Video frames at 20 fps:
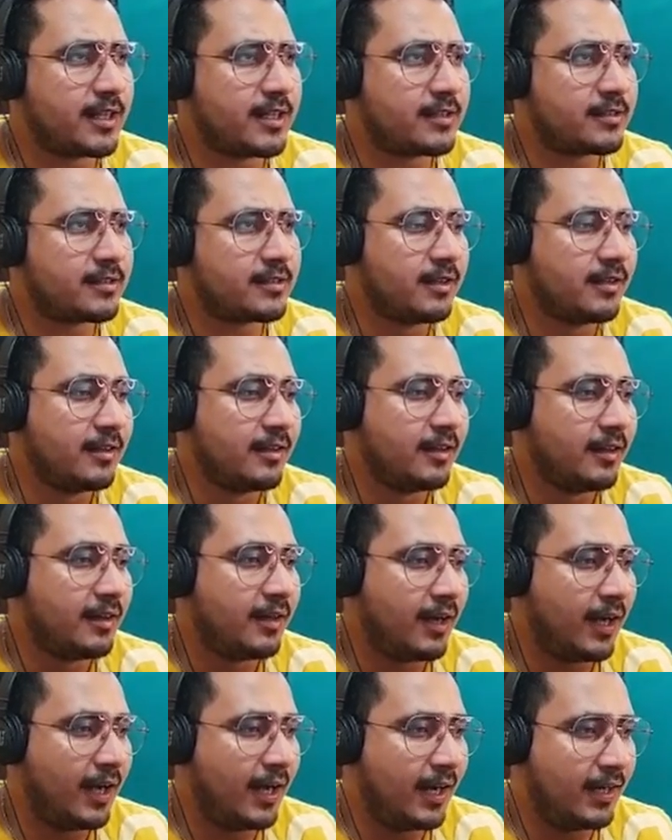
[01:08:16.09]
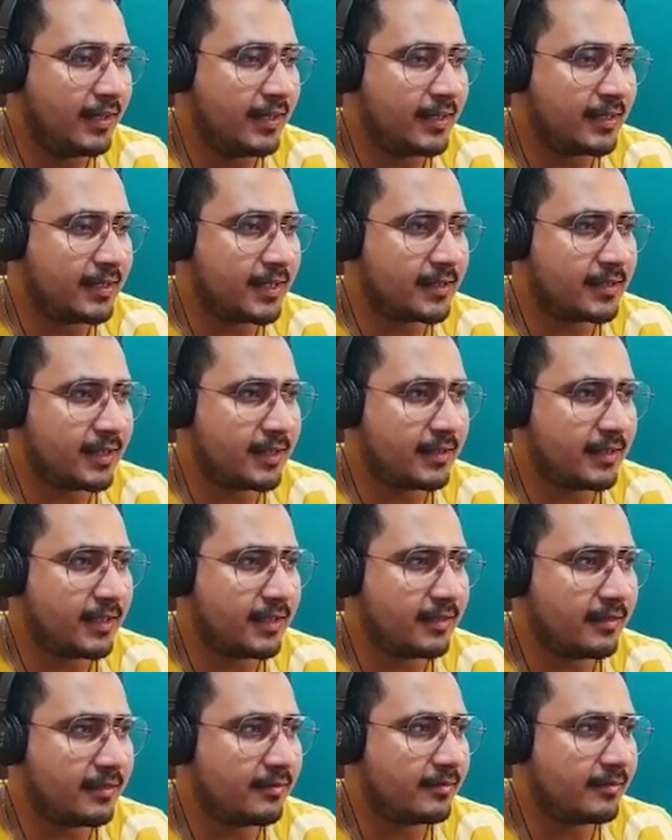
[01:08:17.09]
Let's discuss that
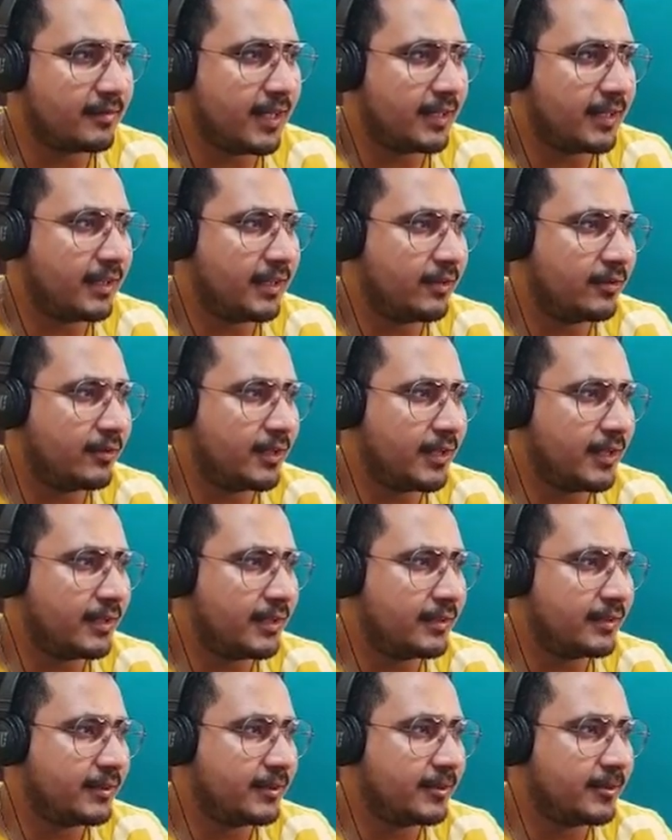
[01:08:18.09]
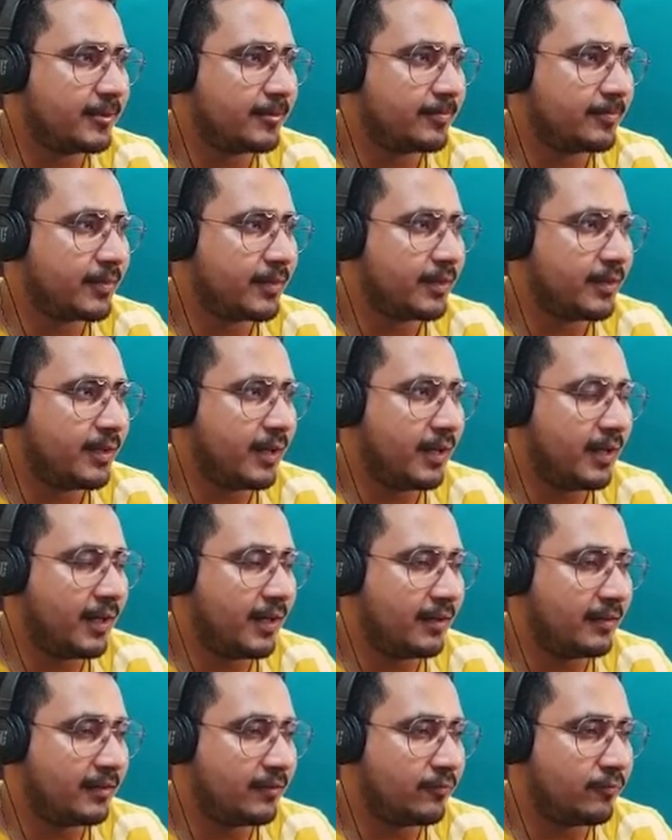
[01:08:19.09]
thing right now. Okay.
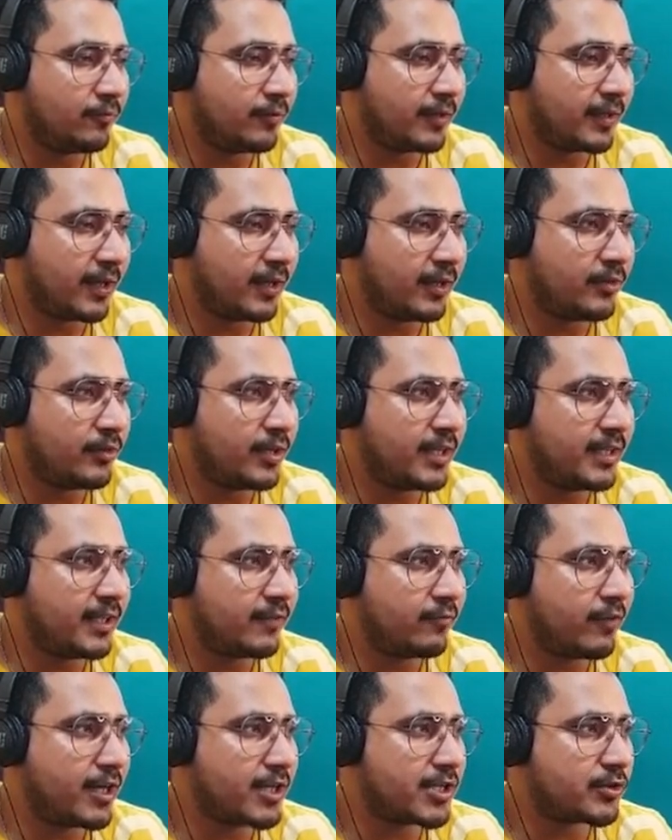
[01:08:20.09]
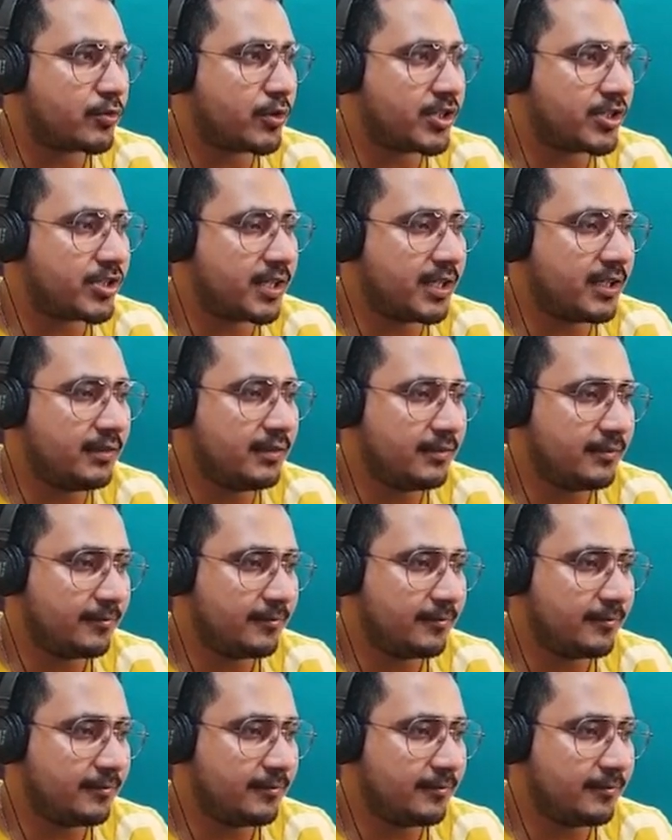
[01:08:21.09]
So can you read the first question?